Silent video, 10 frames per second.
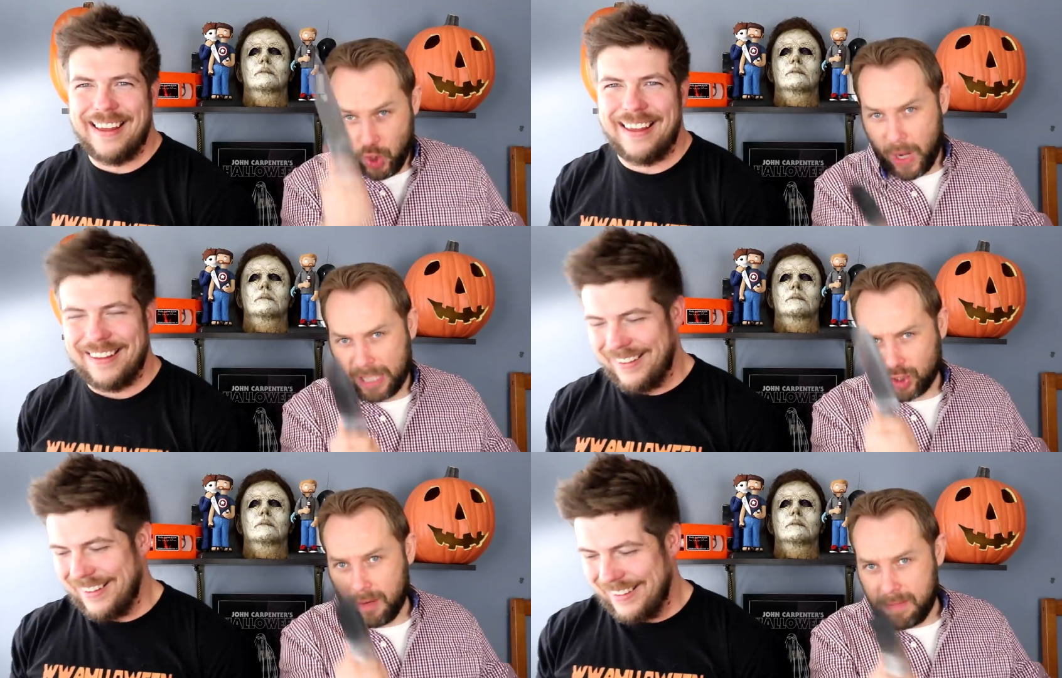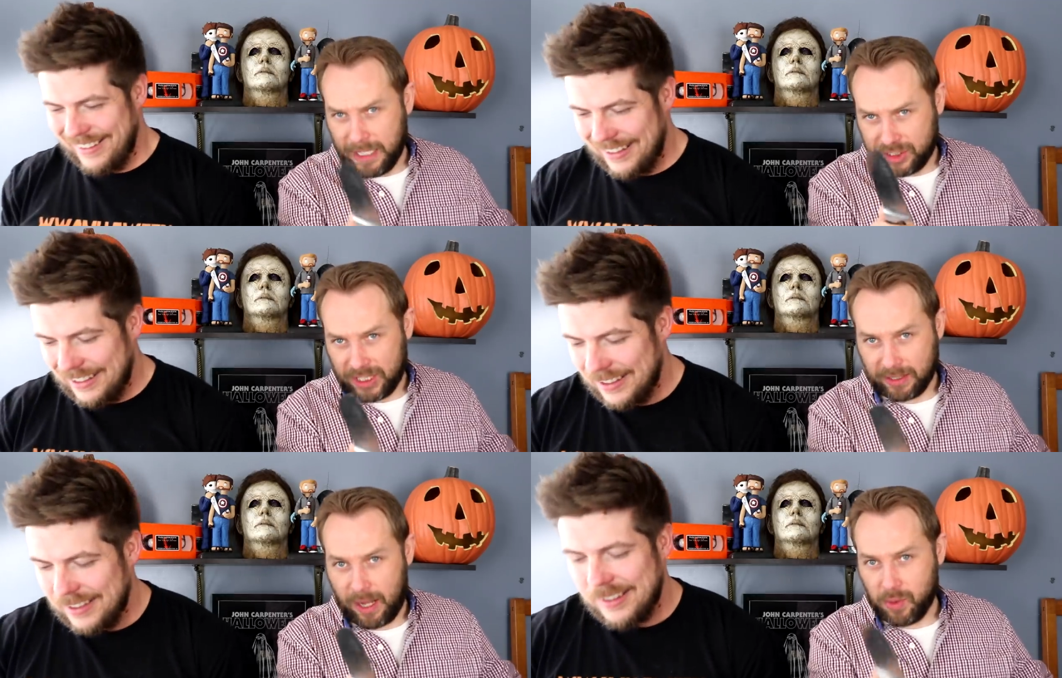Speaker 1: You guys are
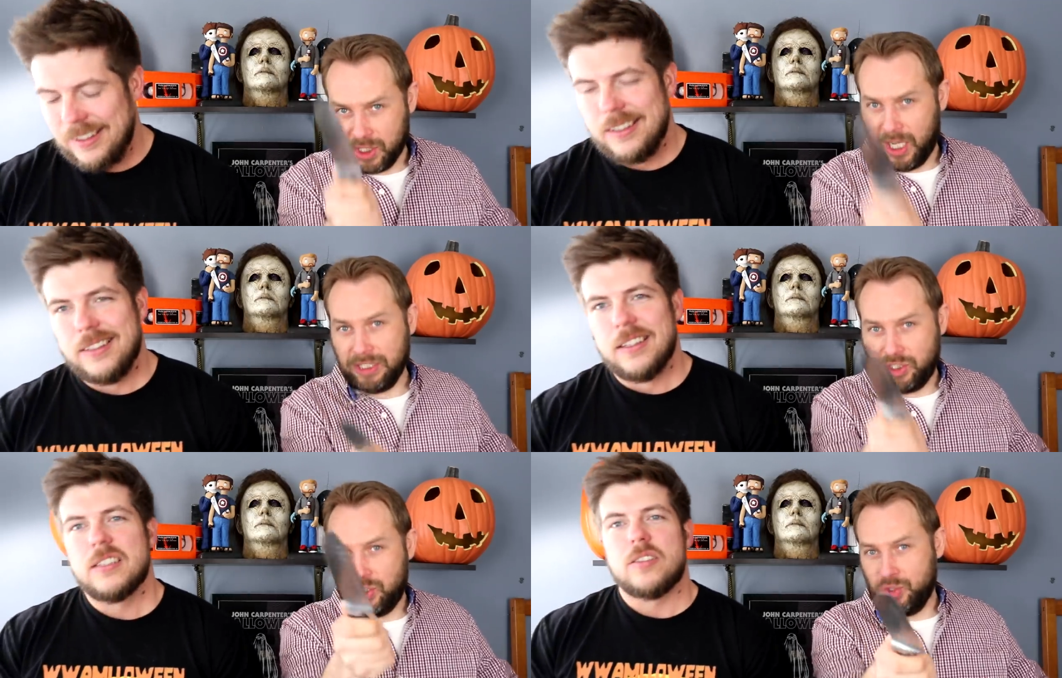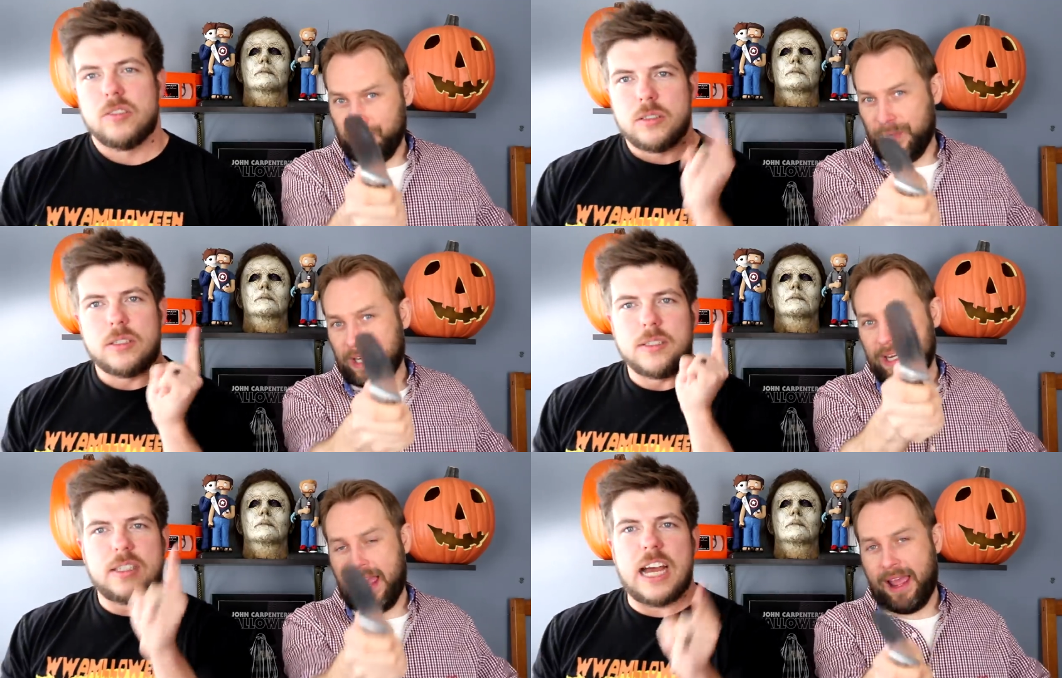amazing. I will cut your
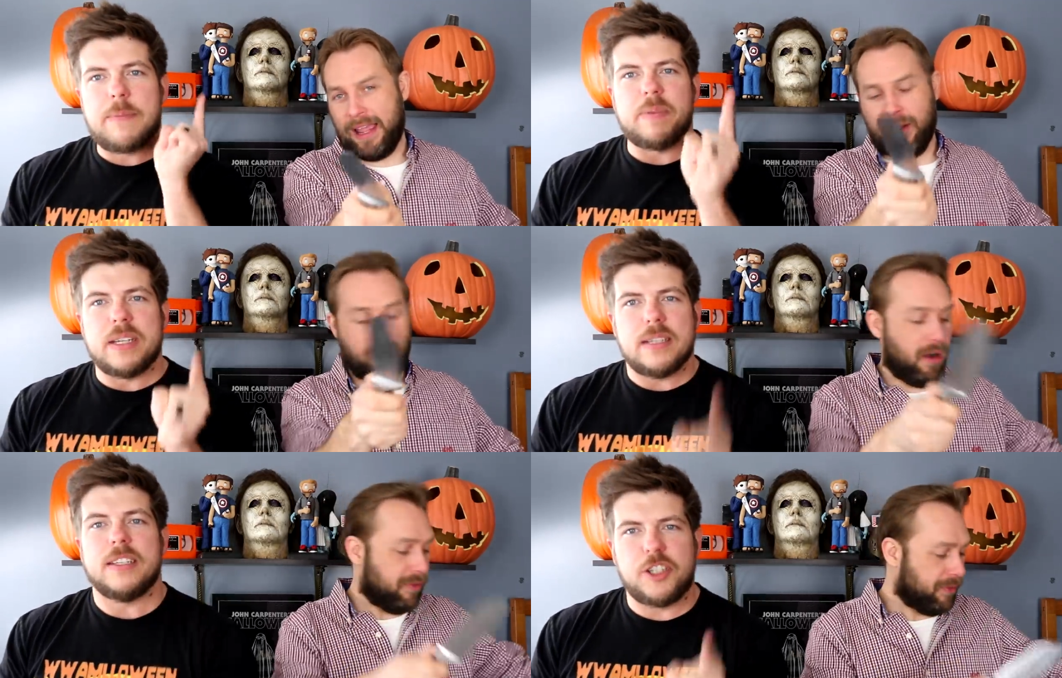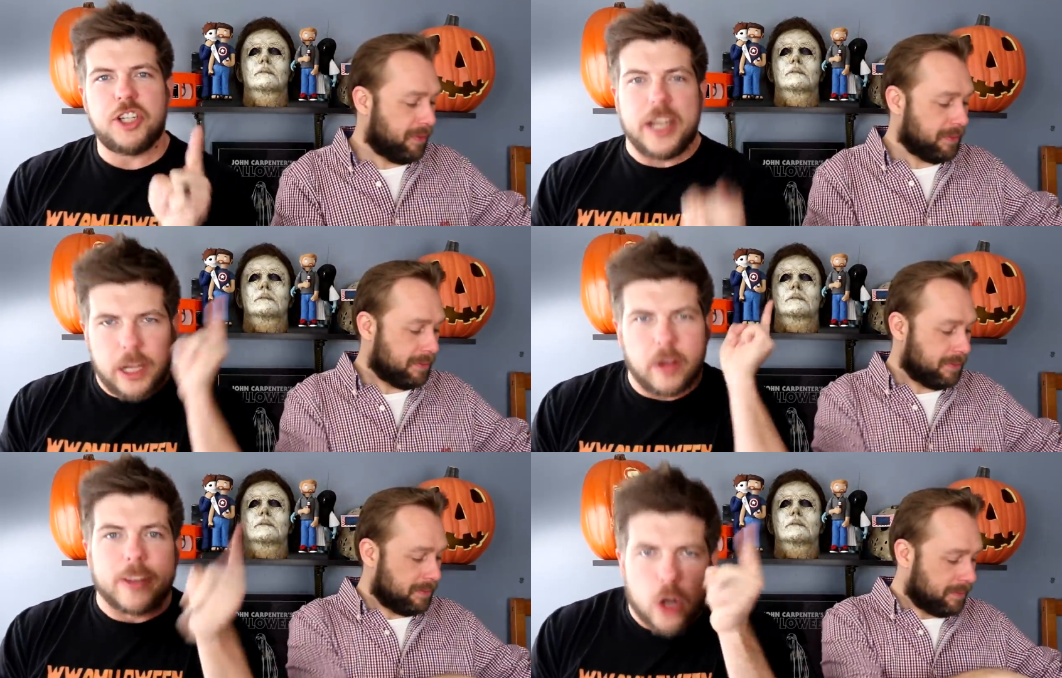
Speaker 2: fucking Stop ear off.
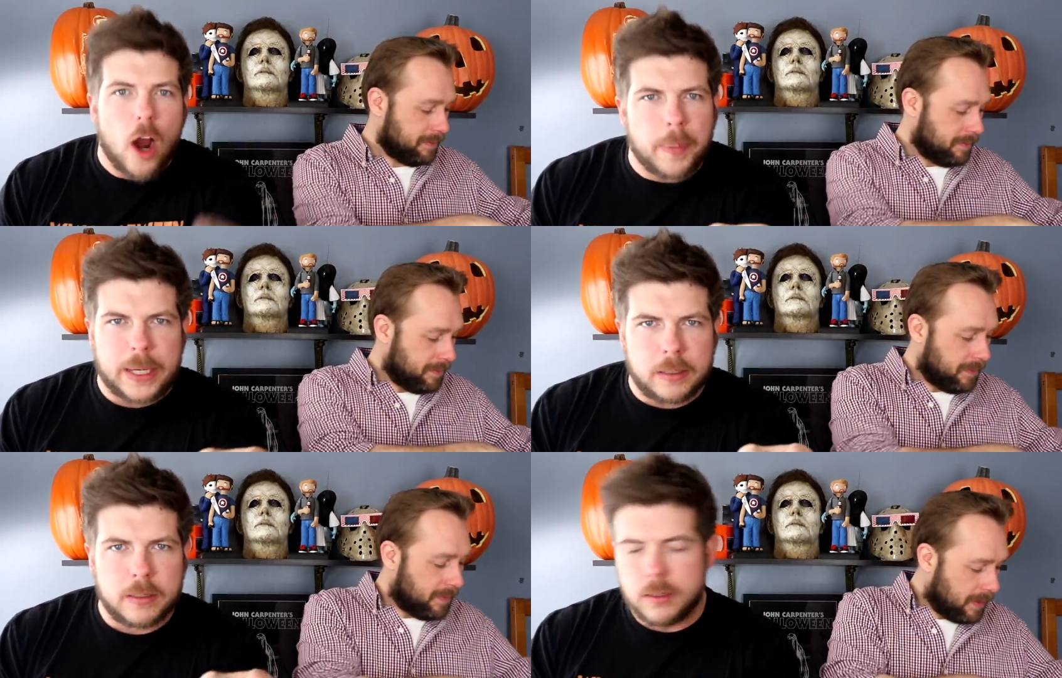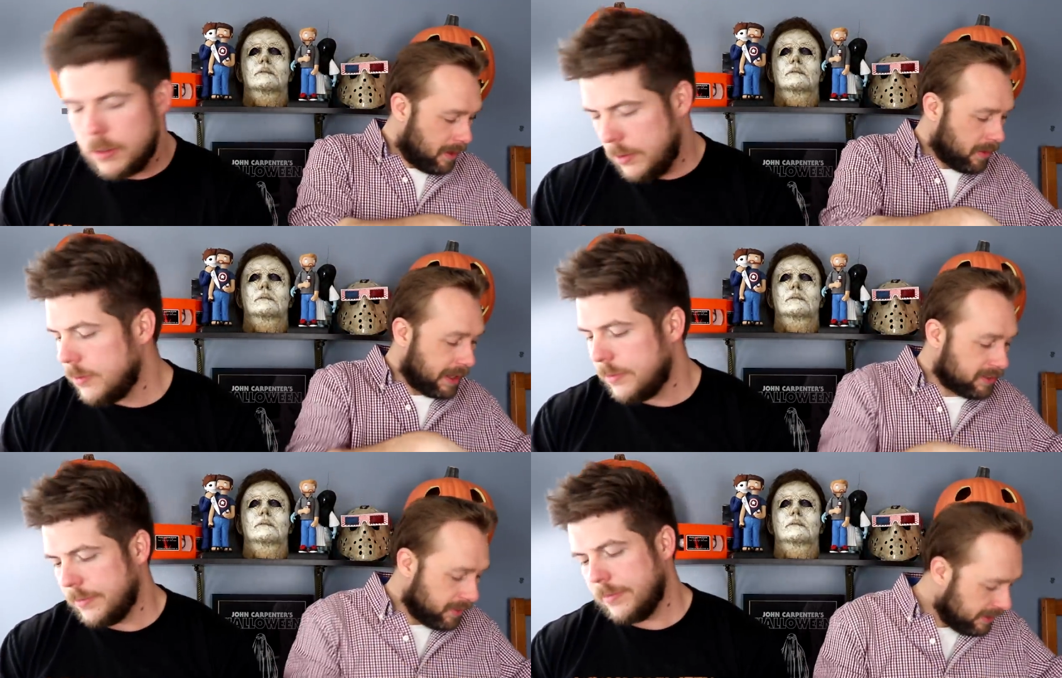shitting on the carpet.
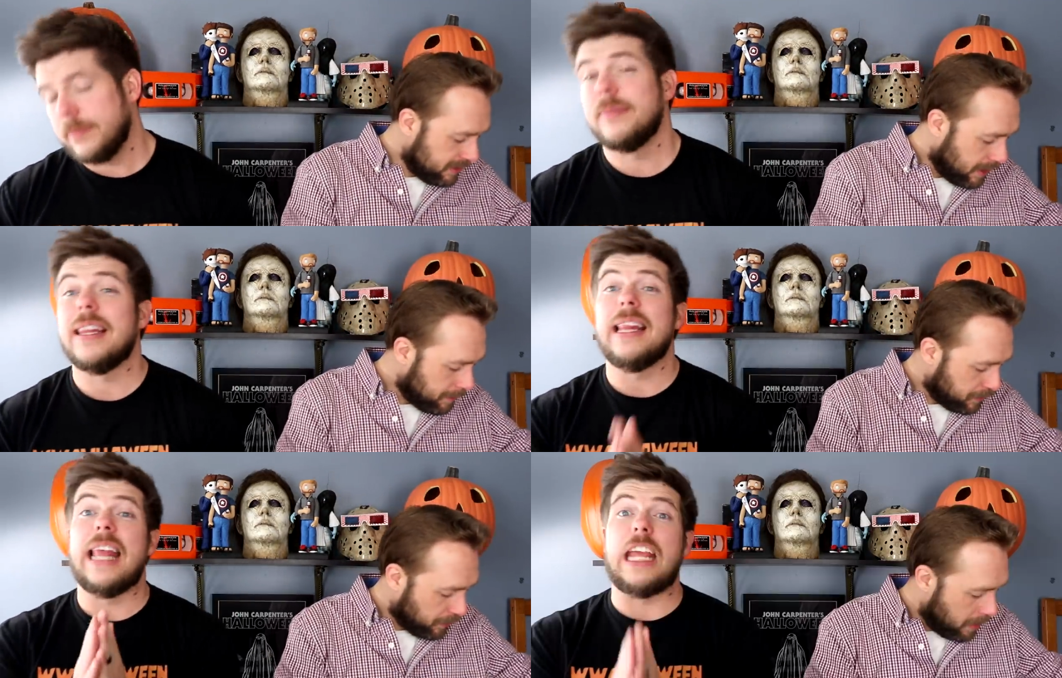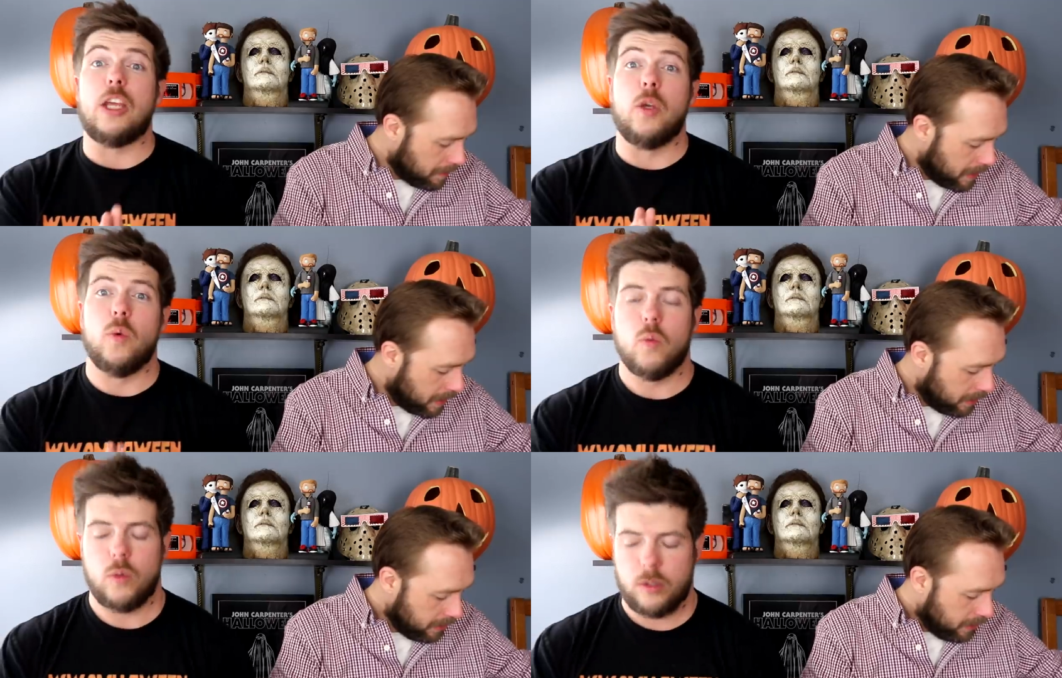Okay, so this comes from
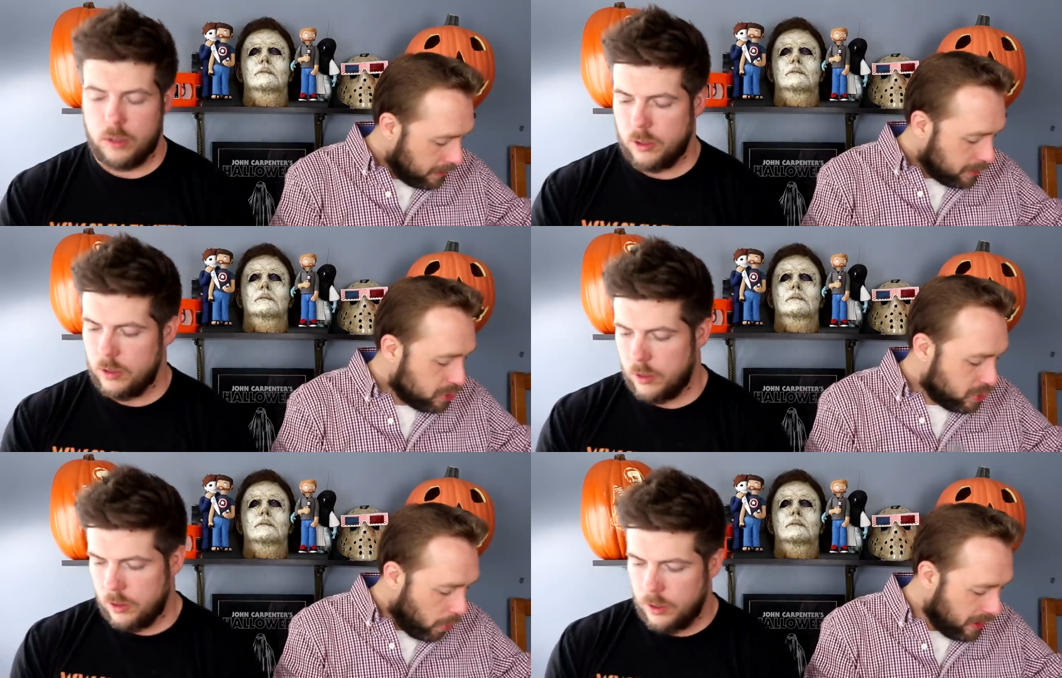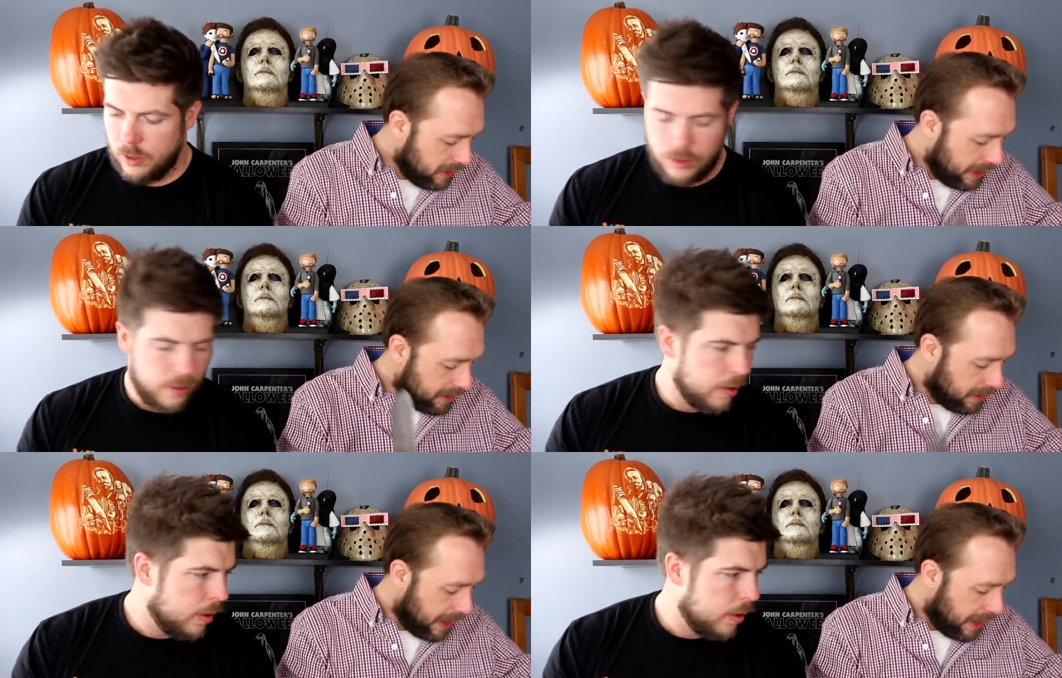uh,
Speaker 1: Jordan and